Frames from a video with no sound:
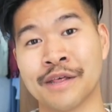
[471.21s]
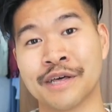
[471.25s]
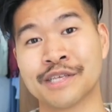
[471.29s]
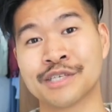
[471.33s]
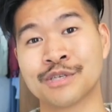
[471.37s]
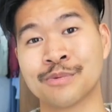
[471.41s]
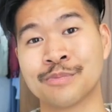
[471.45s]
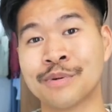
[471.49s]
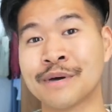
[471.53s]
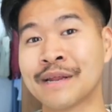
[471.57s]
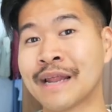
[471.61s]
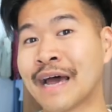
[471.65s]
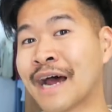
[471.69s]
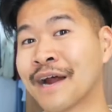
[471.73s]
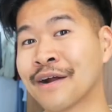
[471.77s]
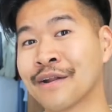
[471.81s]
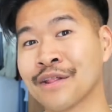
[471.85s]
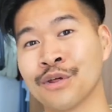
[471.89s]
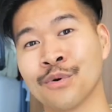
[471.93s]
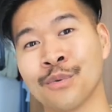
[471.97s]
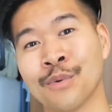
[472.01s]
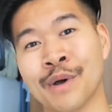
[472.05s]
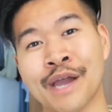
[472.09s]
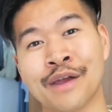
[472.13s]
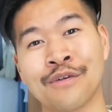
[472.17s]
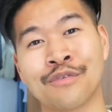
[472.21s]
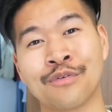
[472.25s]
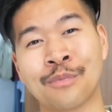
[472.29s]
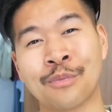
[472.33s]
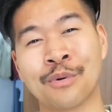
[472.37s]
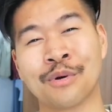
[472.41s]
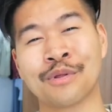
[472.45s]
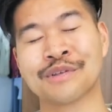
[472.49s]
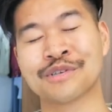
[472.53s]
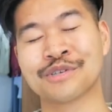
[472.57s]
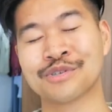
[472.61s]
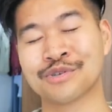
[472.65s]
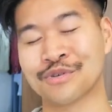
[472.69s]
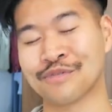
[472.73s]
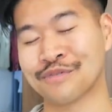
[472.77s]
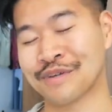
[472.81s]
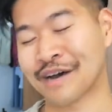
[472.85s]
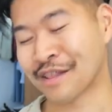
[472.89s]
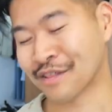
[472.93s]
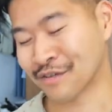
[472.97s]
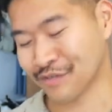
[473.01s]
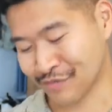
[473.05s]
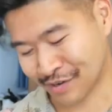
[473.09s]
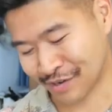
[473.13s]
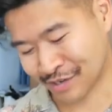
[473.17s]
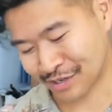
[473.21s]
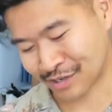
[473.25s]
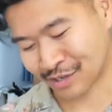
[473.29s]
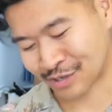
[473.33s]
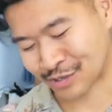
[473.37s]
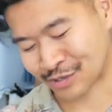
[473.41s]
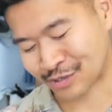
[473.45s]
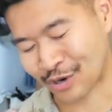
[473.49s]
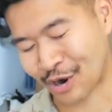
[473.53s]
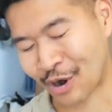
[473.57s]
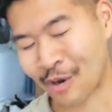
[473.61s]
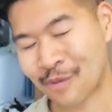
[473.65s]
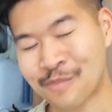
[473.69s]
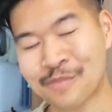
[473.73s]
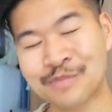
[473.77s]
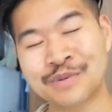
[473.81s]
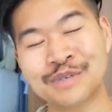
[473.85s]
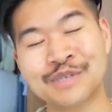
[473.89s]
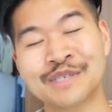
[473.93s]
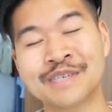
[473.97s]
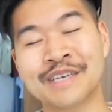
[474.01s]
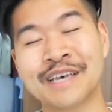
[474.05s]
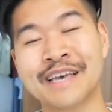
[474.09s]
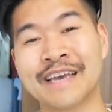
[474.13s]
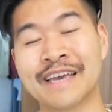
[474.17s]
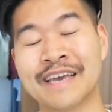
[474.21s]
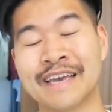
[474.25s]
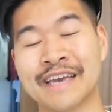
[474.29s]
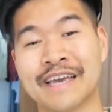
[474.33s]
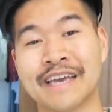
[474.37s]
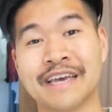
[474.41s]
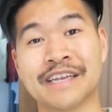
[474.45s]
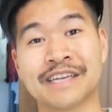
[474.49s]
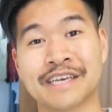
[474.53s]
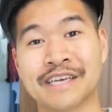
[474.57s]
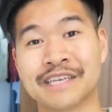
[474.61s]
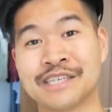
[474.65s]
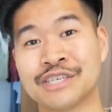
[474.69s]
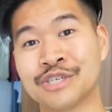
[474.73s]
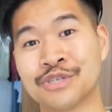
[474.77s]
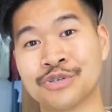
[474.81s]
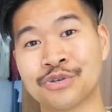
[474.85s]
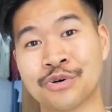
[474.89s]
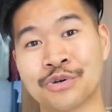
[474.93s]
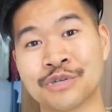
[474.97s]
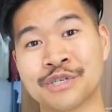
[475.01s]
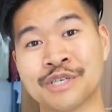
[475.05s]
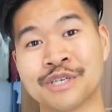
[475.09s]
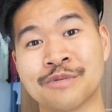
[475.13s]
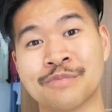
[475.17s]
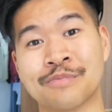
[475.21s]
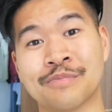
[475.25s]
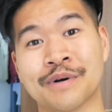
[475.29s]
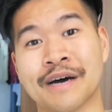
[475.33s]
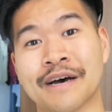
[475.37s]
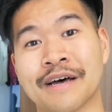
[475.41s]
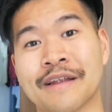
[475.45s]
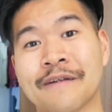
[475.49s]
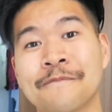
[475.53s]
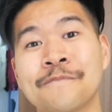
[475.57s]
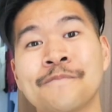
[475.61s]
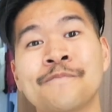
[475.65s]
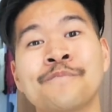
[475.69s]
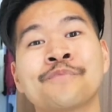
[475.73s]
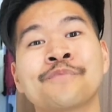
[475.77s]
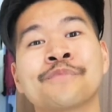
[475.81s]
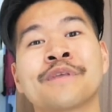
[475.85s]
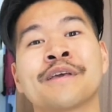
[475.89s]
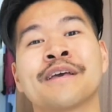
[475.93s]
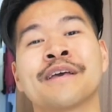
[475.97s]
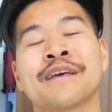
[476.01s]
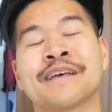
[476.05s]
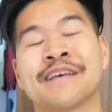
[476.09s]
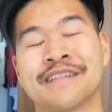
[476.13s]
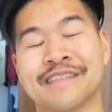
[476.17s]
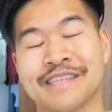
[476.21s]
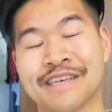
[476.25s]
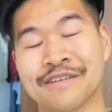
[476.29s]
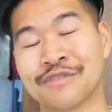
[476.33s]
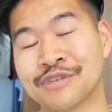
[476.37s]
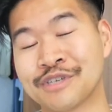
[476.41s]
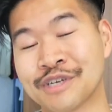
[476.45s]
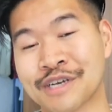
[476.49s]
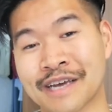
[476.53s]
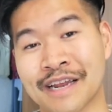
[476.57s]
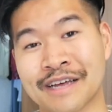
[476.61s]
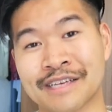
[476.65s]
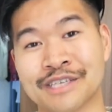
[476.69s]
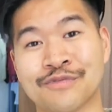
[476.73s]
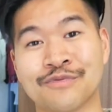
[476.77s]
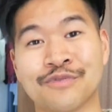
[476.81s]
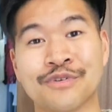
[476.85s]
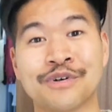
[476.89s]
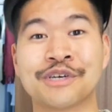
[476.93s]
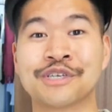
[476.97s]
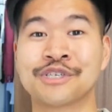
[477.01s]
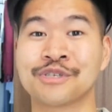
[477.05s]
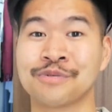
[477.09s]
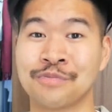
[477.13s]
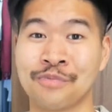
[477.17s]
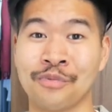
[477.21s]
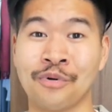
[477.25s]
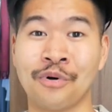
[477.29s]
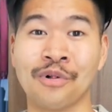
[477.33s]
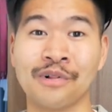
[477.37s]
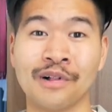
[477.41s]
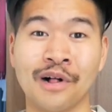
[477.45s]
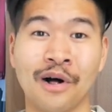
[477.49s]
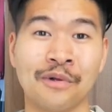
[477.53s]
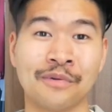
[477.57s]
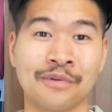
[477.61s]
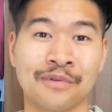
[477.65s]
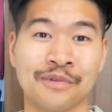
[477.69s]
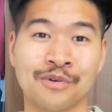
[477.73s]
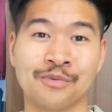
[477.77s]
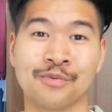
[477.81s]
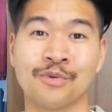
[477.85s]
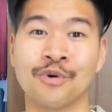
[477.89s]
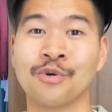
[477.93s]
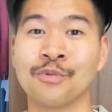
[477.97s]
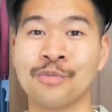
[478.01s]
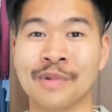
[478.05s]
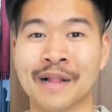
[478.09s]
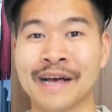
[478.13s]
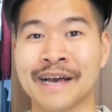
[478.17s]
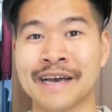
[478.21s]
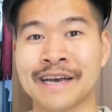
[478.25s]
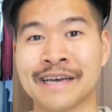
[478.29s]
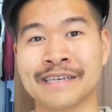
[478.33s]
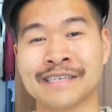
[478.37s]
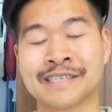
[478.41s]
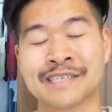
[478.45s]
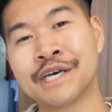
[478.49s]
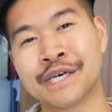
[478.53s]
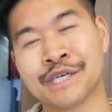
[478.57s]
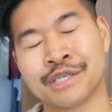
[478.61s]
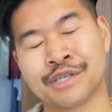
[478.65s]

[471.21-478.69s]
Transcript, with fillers: It's a bit out of the way from all the sort of other vintage shops in Kichijoji, but definitely check it out. It's a very small hole in the wall place.